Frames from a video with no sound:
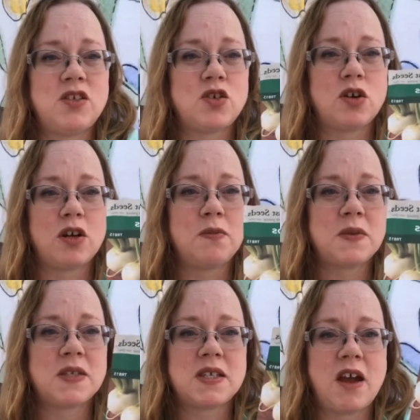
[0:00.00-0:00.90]

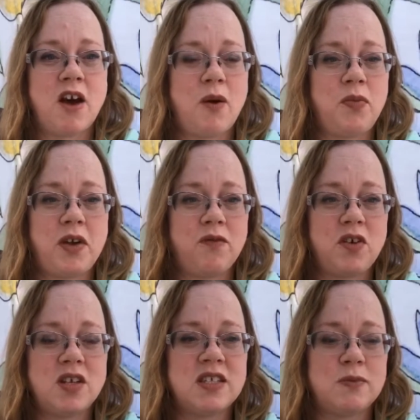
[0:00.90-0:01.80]
turnips, they're
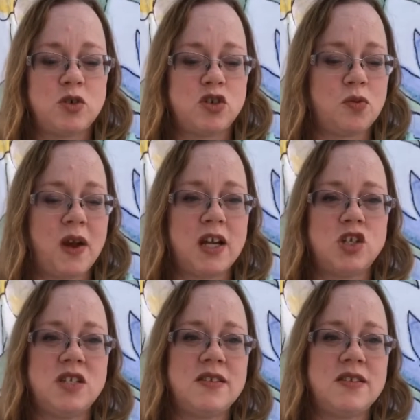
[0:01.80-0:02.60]
very similar to radishes.